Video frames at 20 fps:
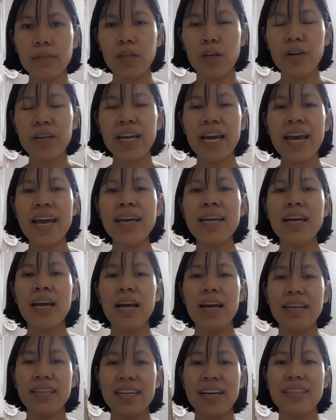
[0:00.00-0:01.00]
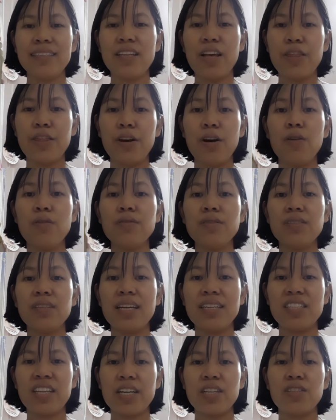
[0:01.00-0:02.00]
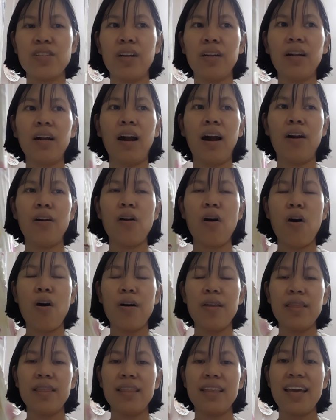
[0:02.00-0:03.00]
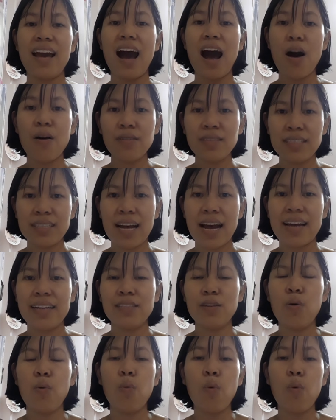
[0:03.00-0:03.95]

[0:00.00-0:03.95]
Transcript: Okay, yes, those sections are on the outside